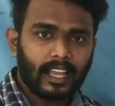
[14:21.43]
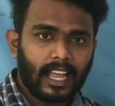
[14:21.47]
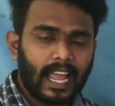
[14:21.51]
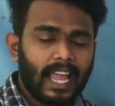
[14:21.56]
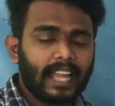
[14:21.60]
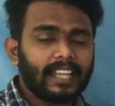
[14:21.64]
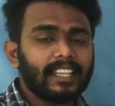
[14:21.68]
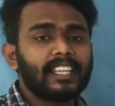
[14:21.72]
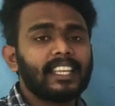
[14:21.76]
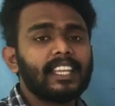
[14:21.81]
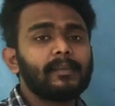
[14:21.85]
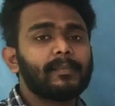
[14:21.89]

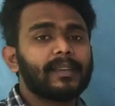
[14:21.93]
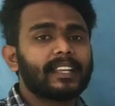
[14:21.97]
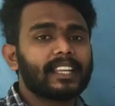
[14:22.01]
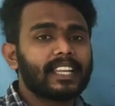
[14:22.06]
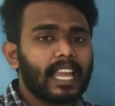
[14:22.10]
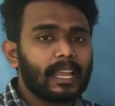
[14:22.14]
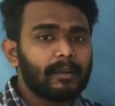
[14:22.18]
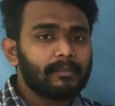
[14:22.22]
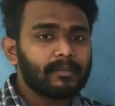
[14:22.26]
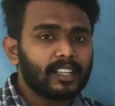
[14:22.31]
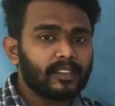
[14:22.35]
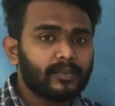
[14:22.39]
and he
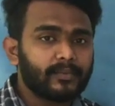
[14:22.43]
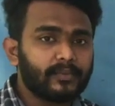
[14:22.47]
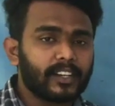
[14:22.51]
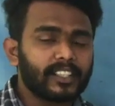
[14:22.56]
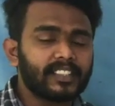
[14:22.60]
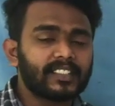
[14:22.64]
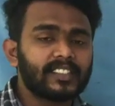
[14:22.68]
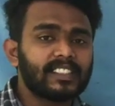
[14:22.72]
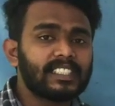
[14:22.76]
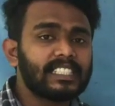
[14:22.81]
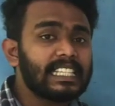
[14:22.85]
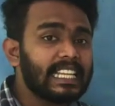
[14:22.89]
became the
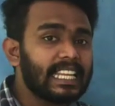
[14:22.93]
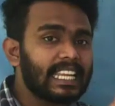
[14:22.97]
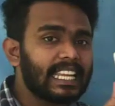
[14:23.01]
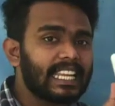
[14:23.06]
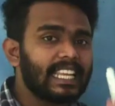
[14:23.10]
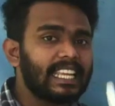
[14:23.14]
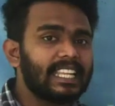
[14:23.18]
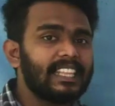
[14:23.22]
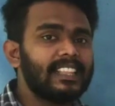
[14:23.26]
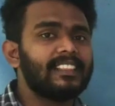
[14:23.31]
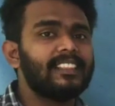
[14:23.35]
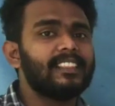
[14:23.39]
first
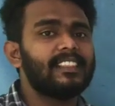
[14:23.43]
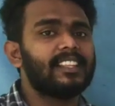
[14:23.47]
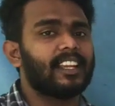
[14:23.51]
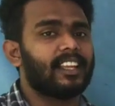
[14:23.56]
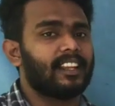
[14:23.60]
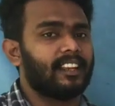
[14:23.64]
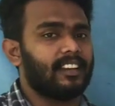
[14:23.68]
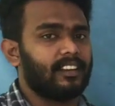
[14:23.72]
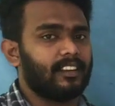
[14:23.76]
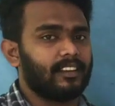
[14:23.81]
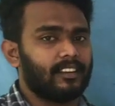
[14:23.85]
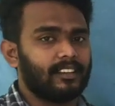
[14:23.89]

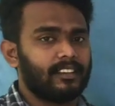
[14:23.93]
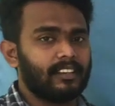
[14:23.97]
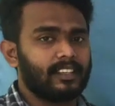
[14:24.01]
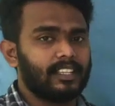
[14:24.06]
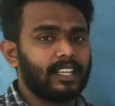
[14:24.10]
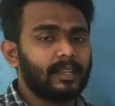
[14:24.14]
Indian.